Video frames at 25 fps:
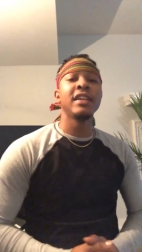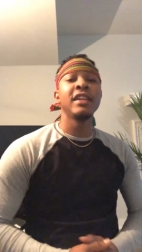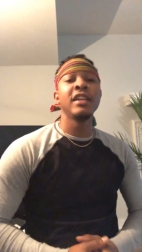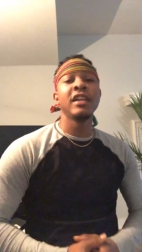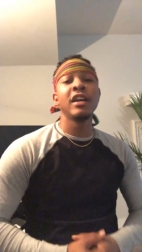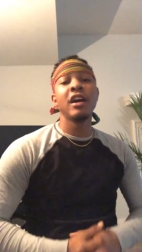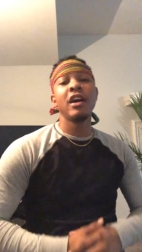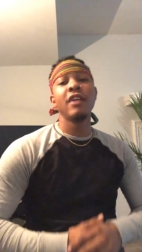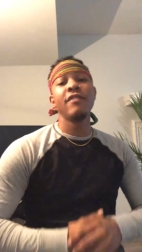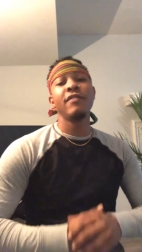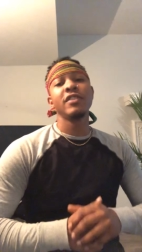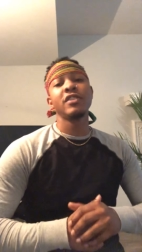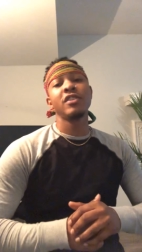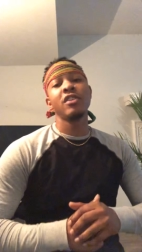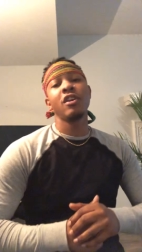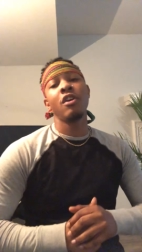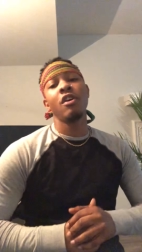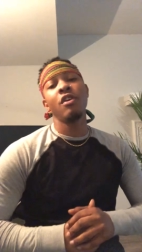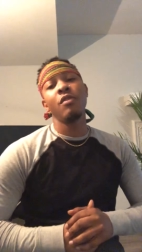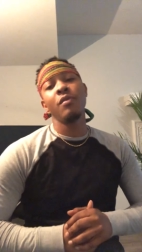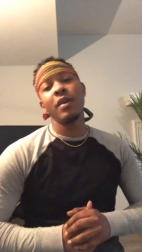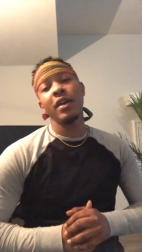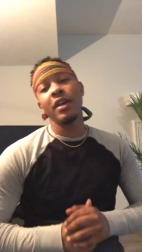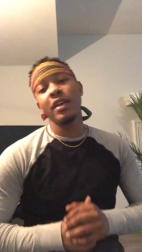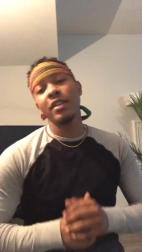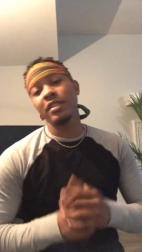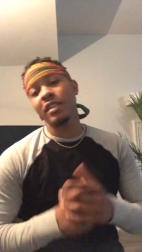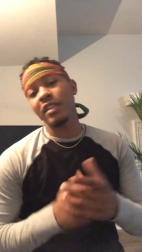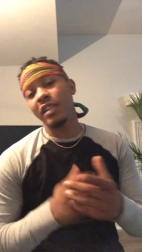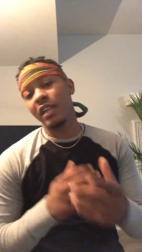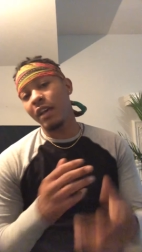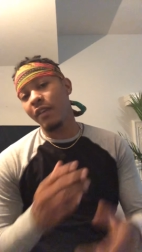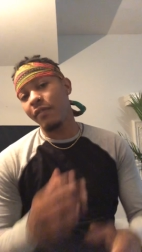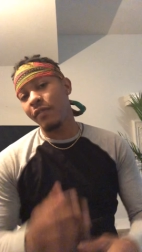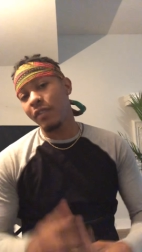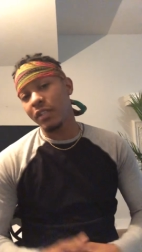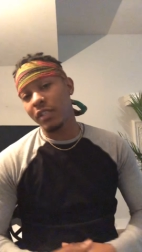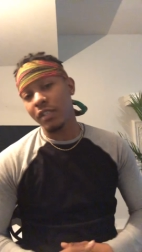love as always, the
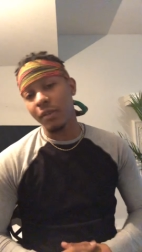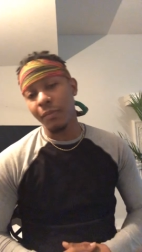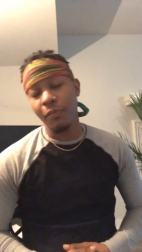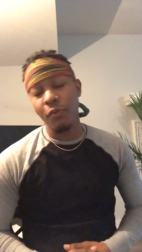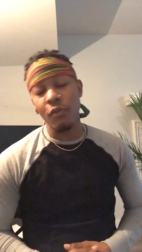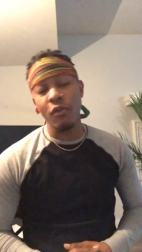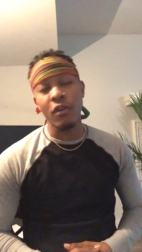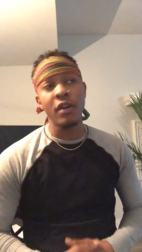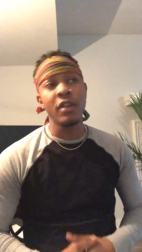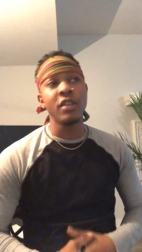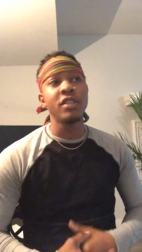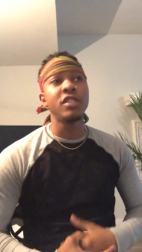love and the support.